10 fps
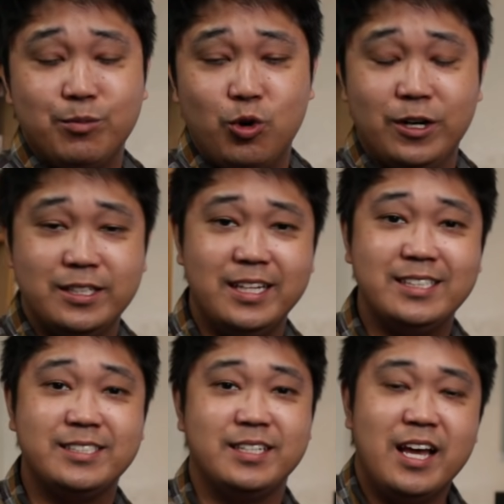it more.
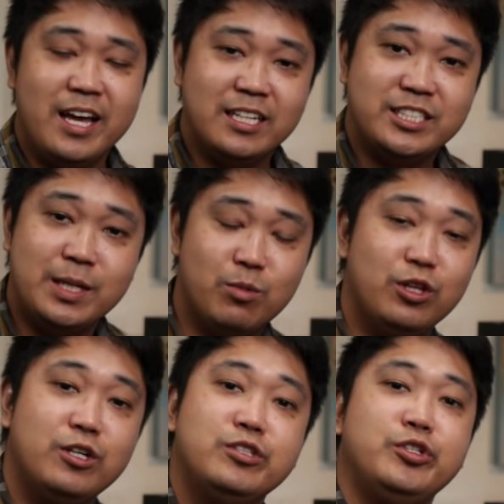It's
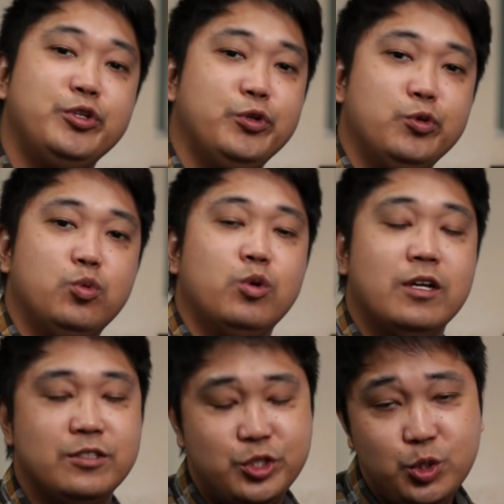similar to
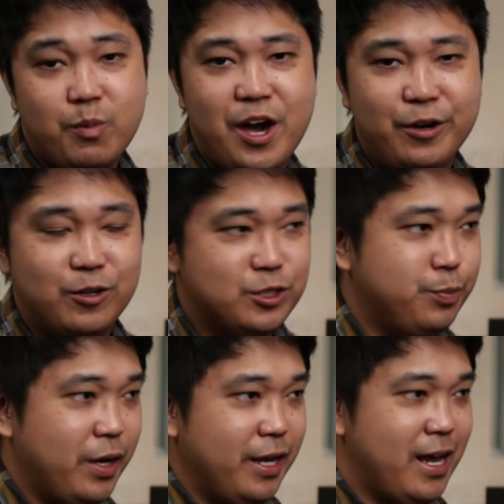two monitors,
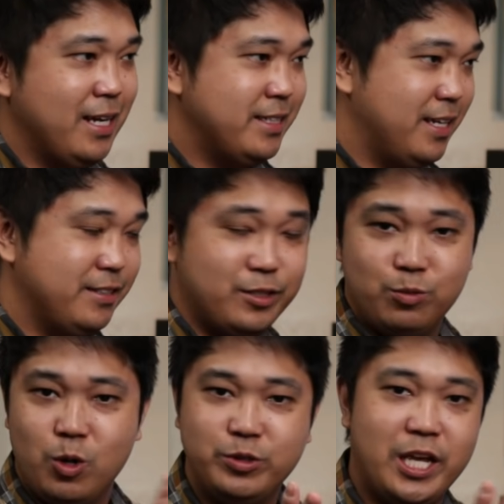but I tend to
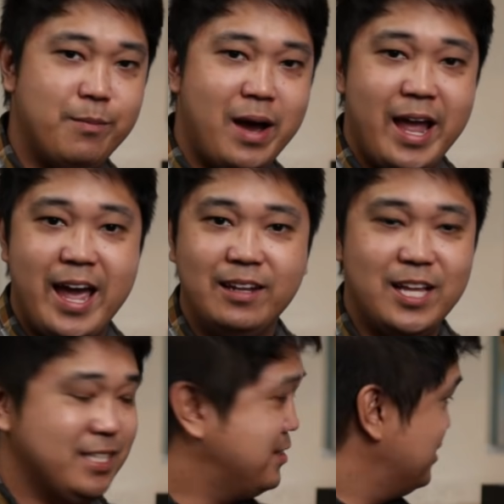rotate my head
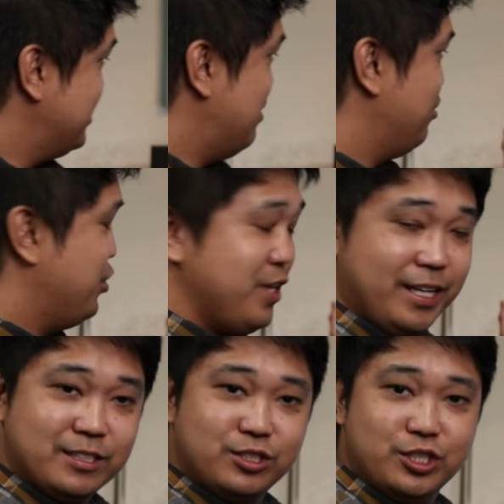less since
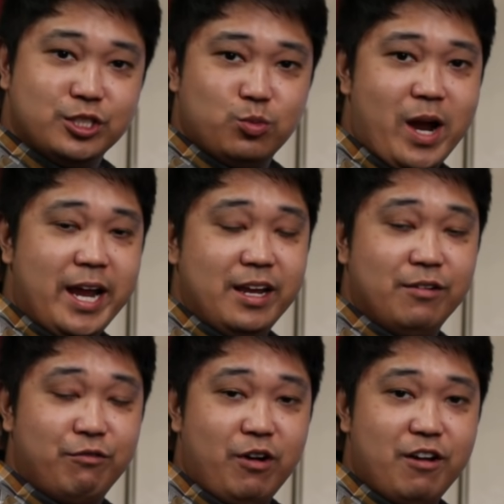everything's just right
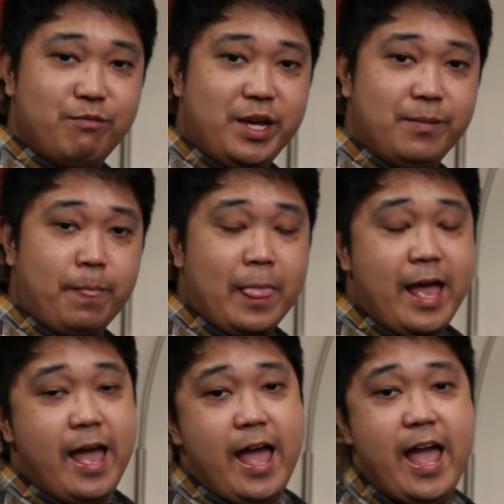in front of me.
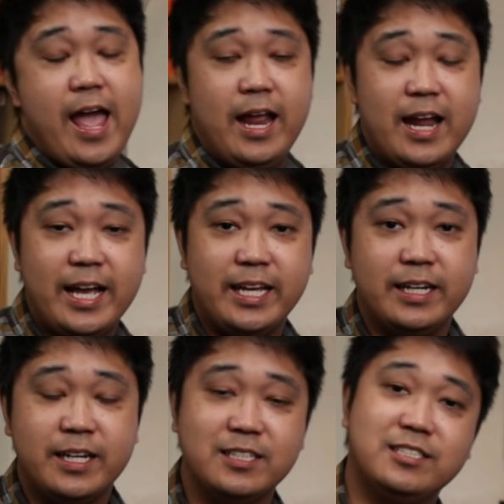And I
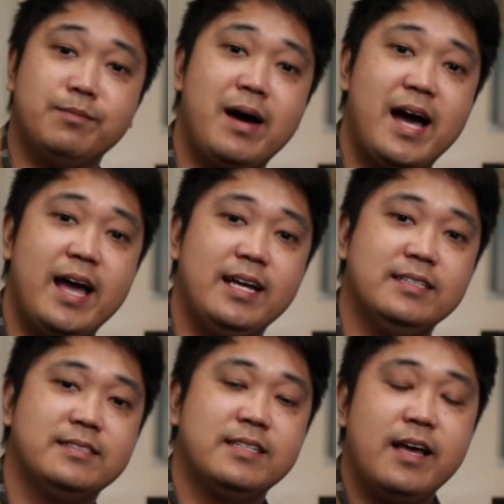can
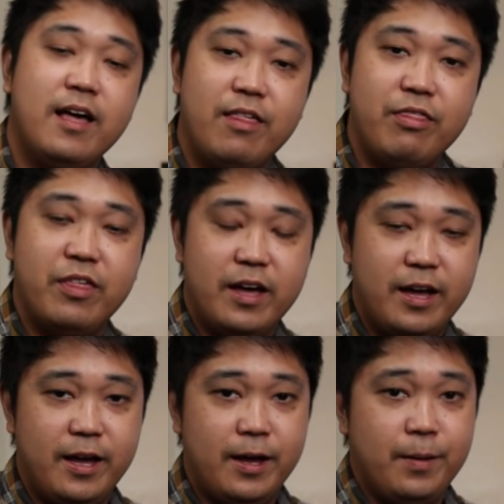customize
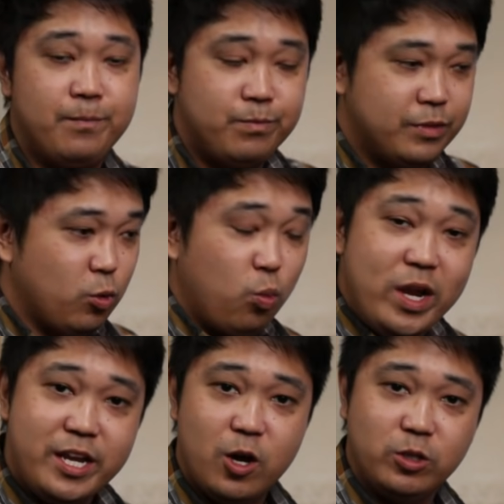the
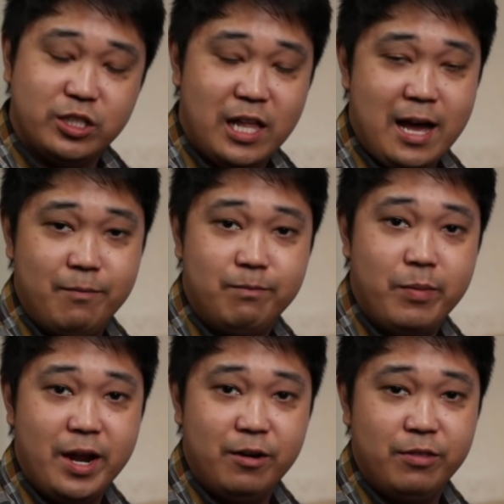windows a lot
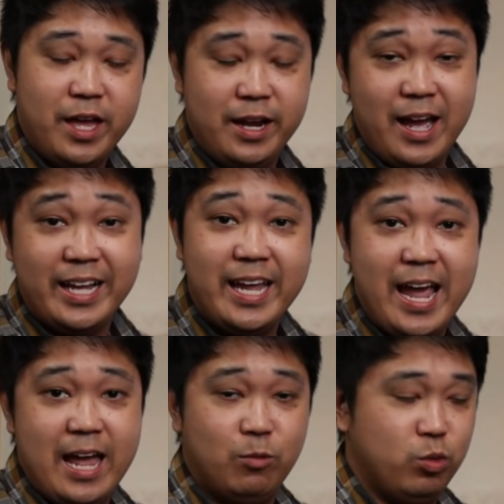better than I
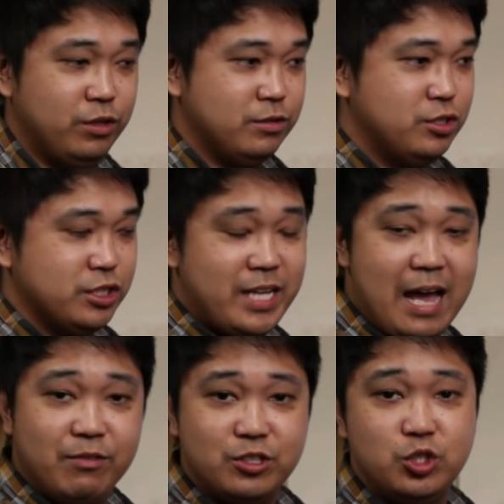can when just
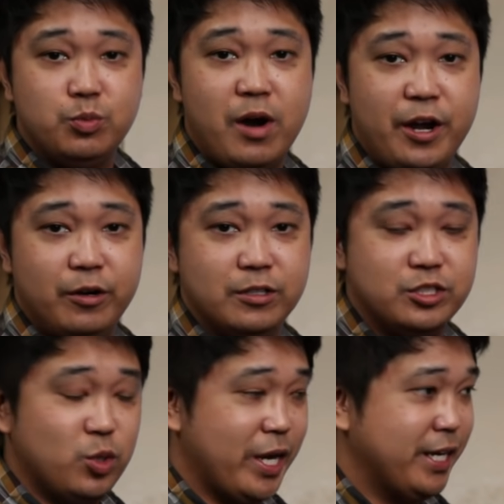having two
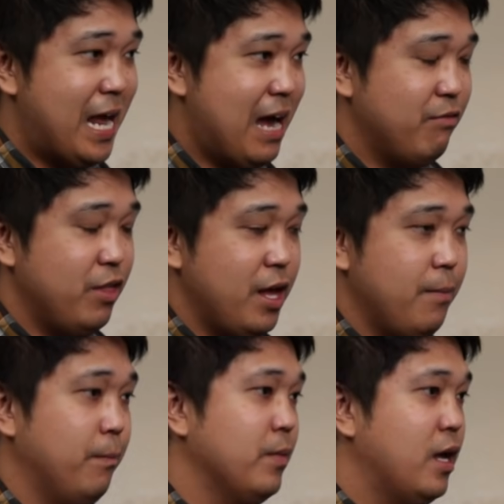monitors. So I can have
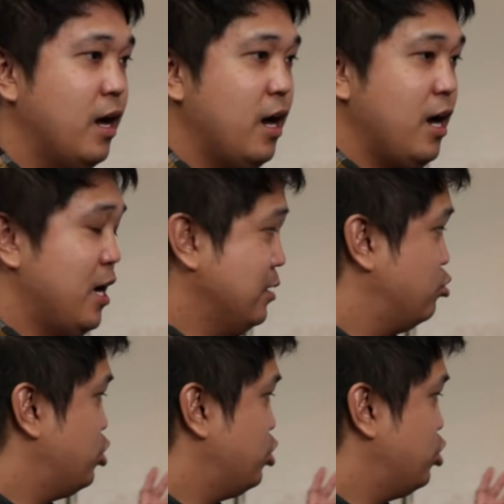them uh,